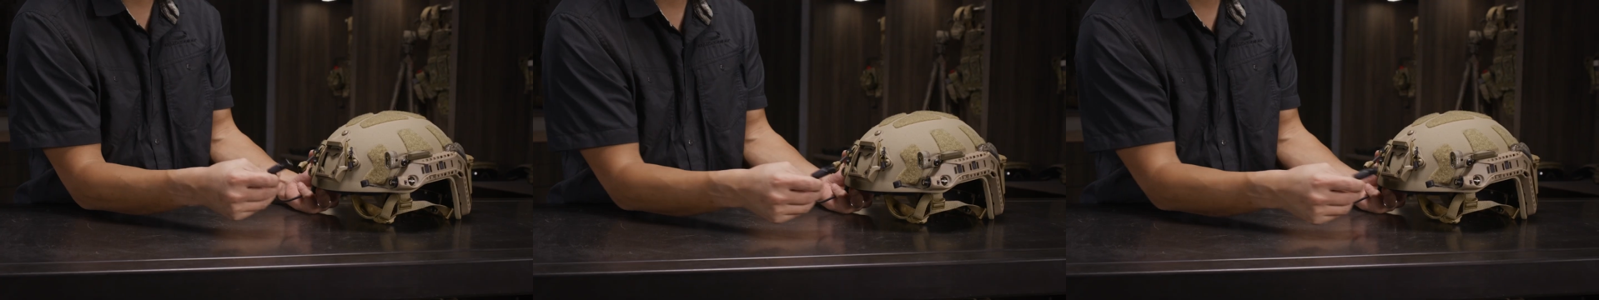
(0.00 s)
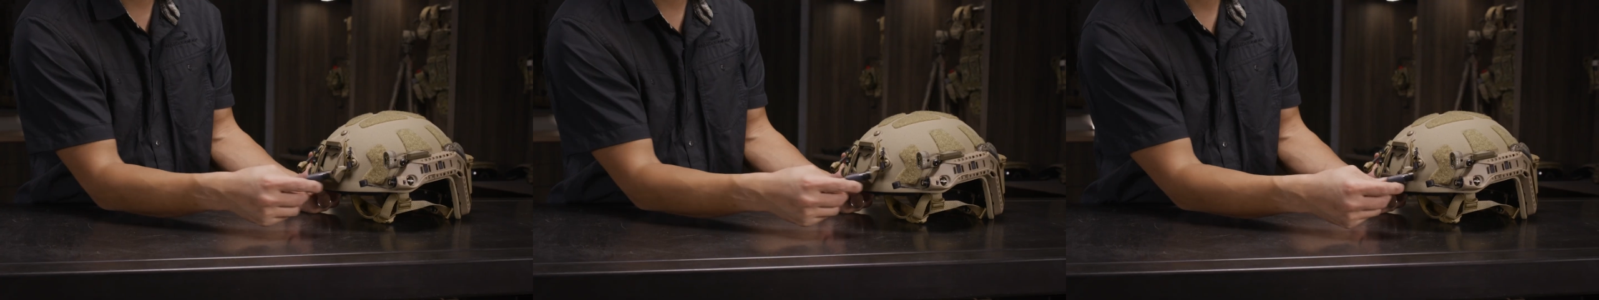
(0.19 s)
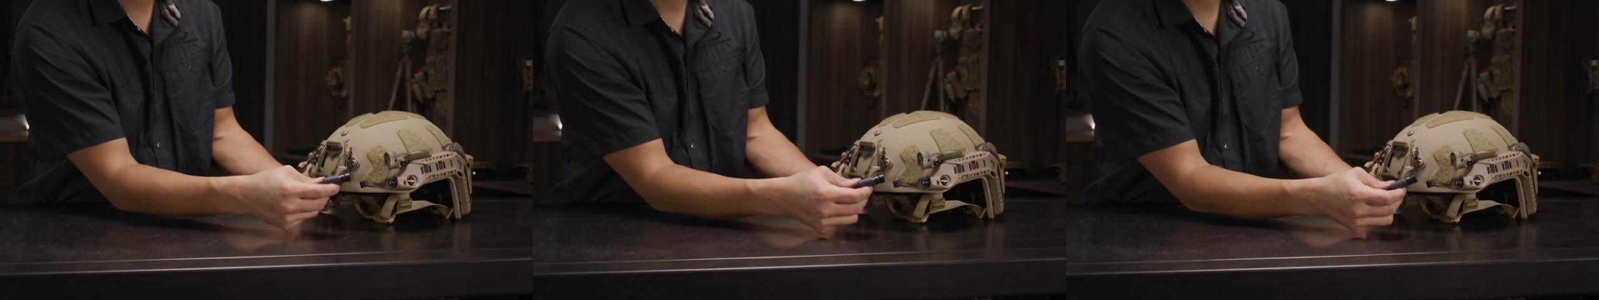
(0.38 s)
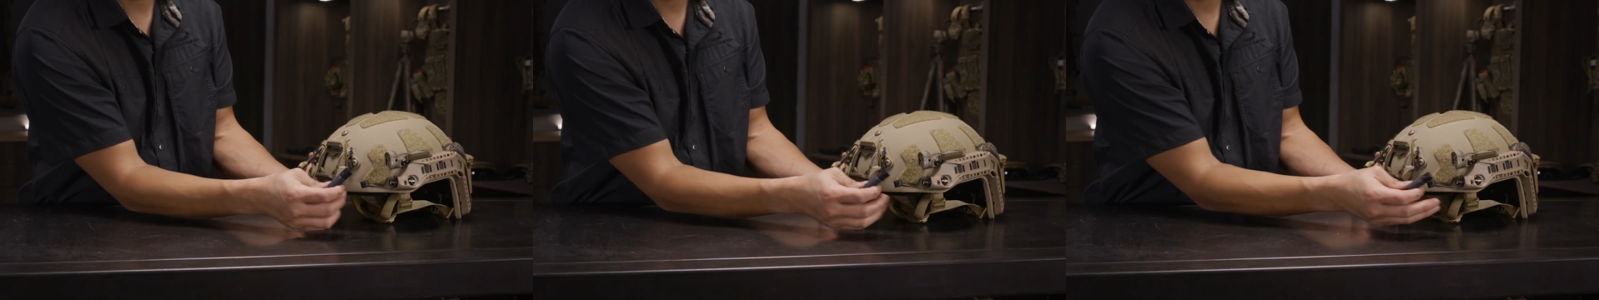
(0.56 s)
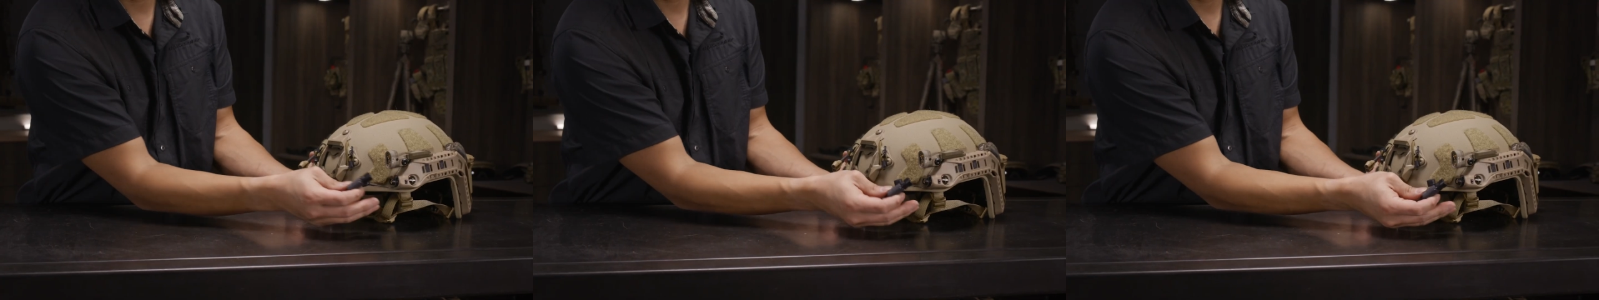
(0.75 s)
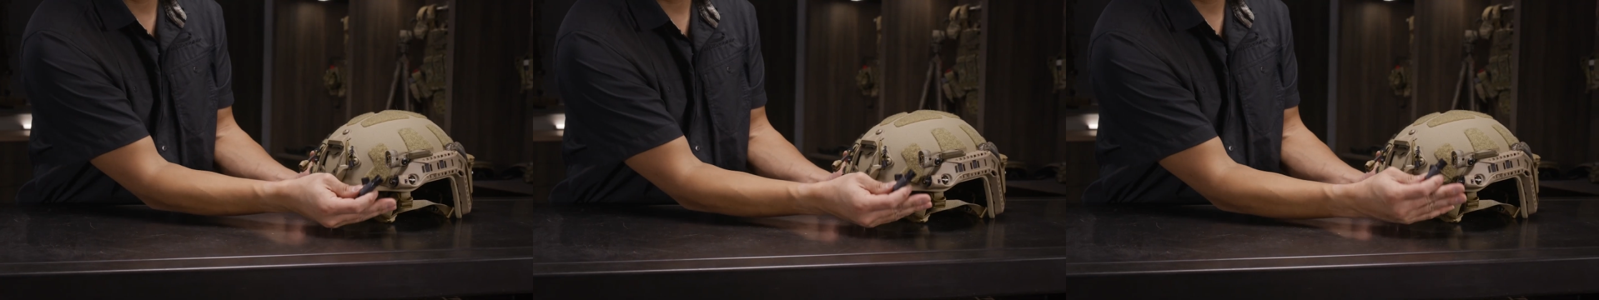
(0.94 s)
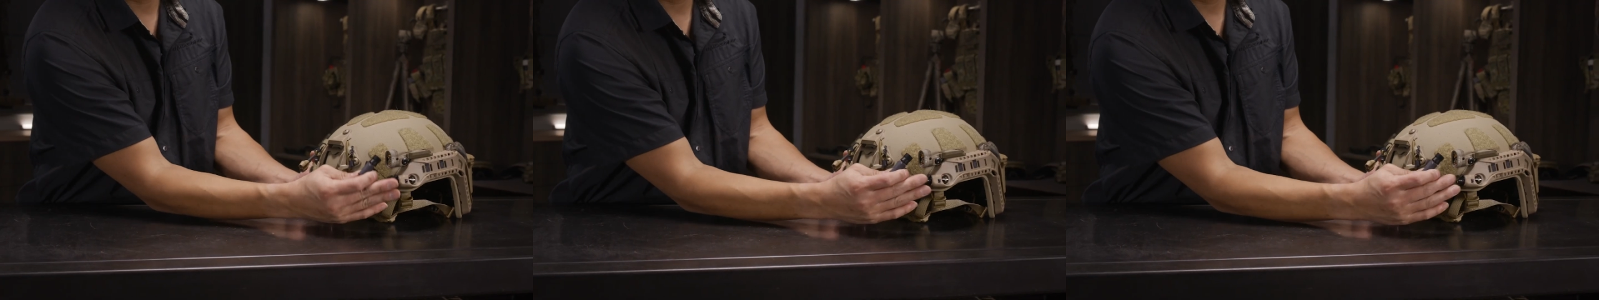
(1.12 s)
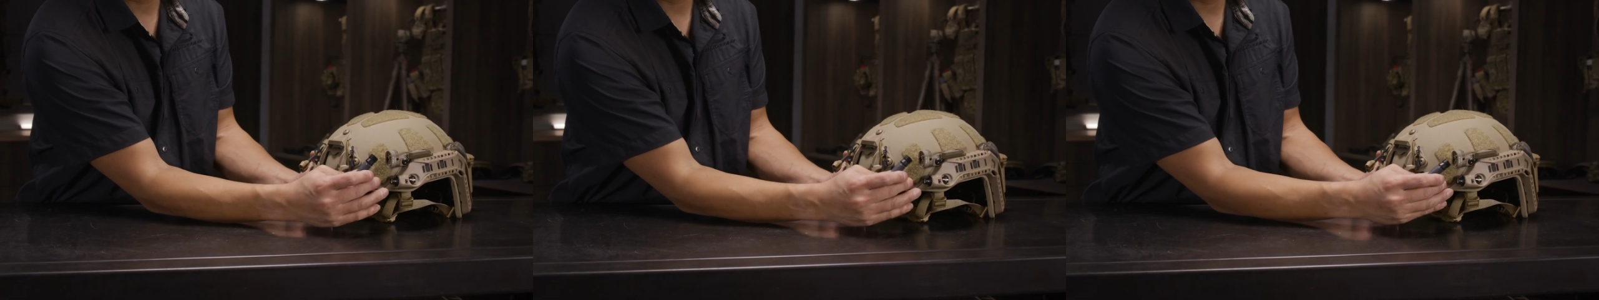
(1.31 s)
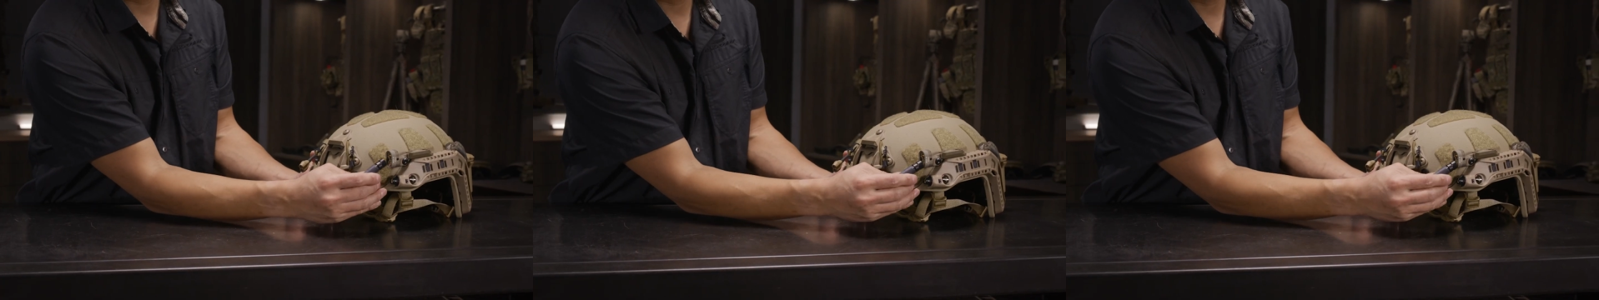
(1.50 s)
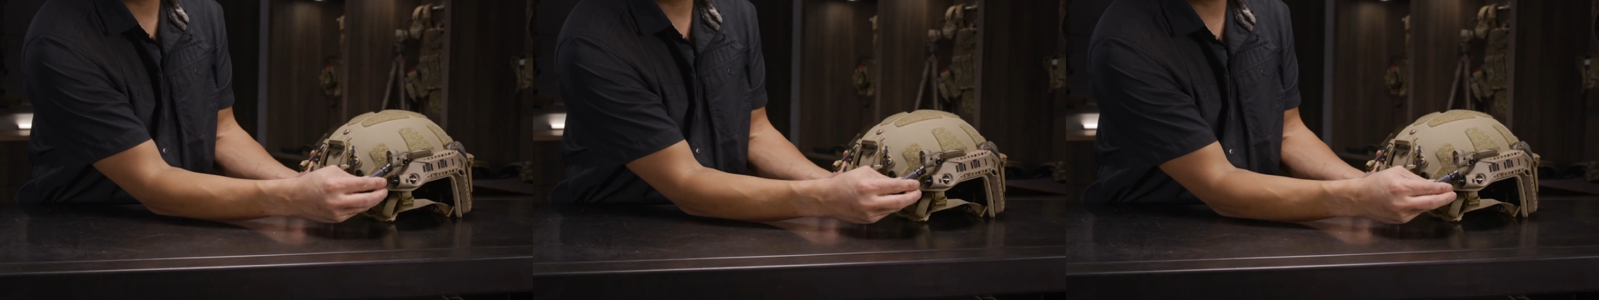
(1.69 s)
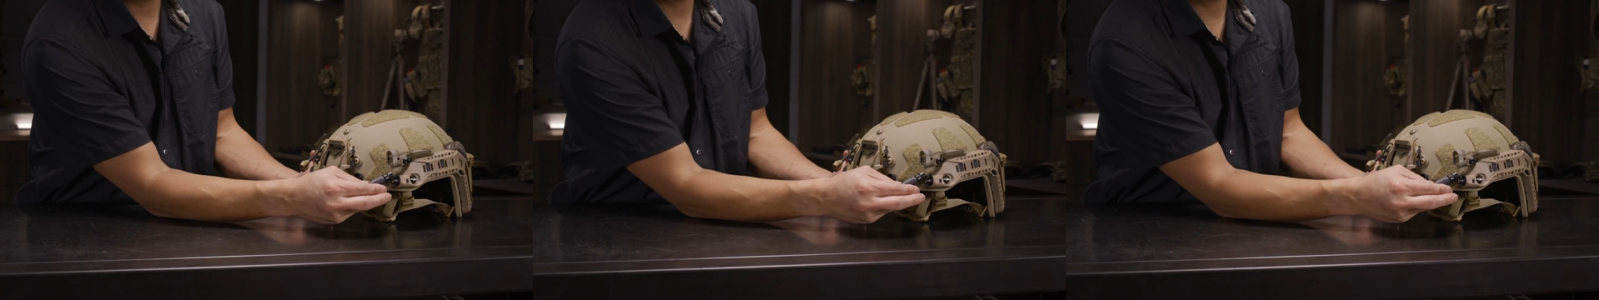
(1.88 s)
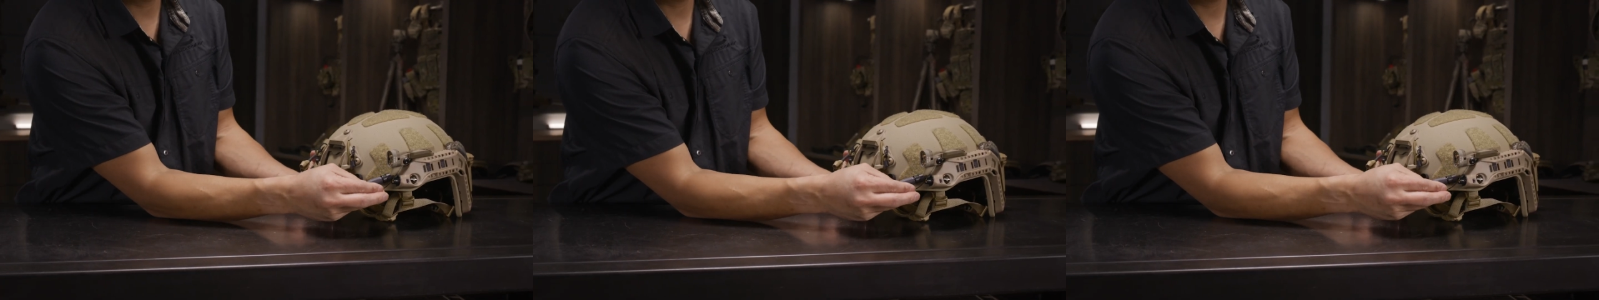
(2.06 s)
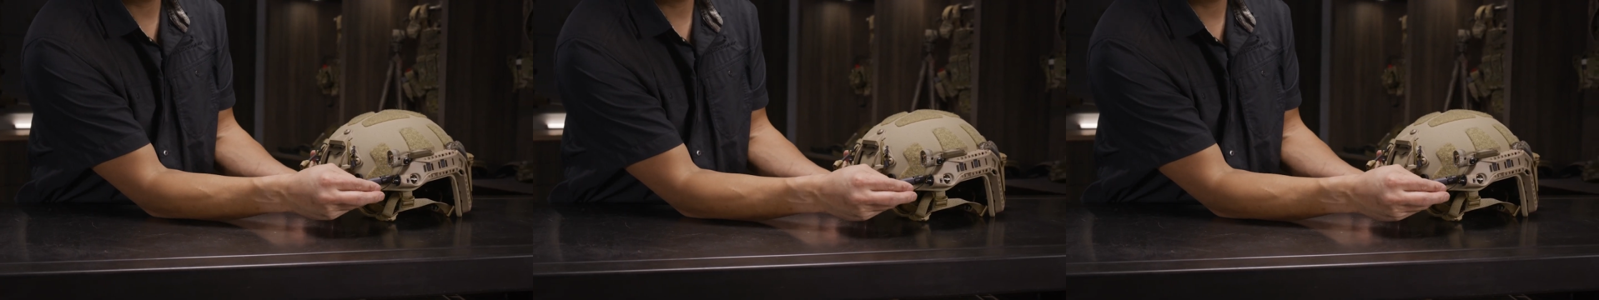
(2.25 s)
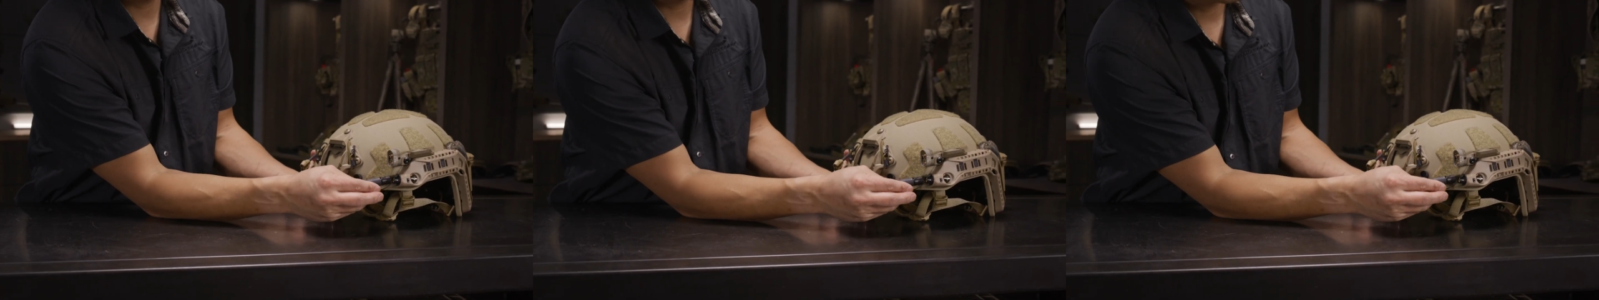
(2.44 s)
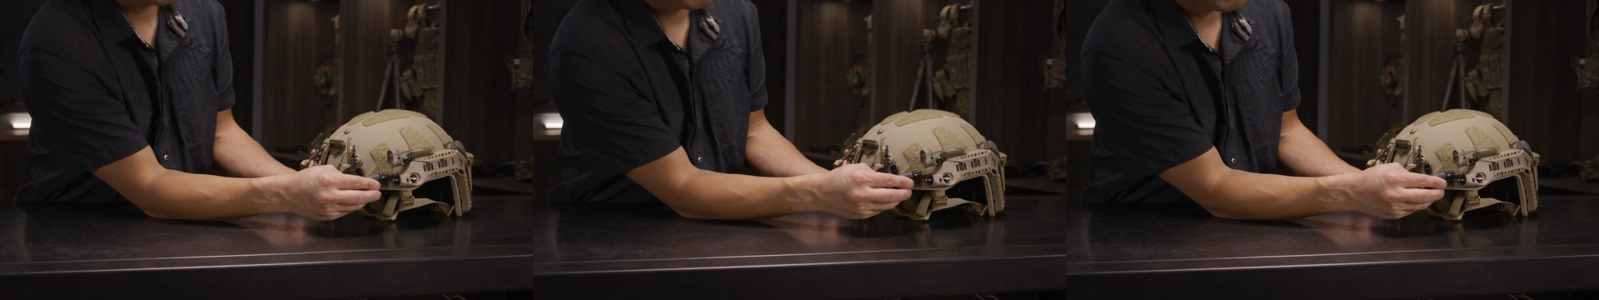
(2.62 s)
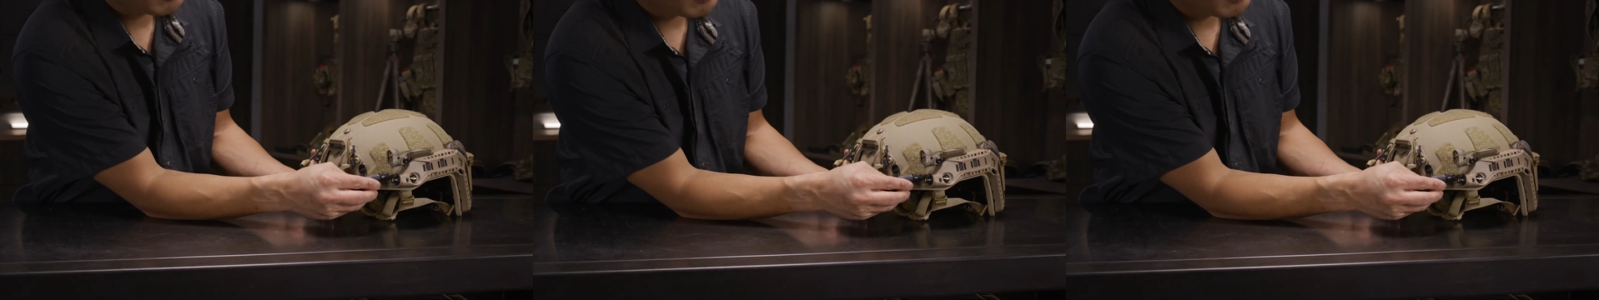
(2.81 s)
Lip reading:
Nobody's mouth can be seen.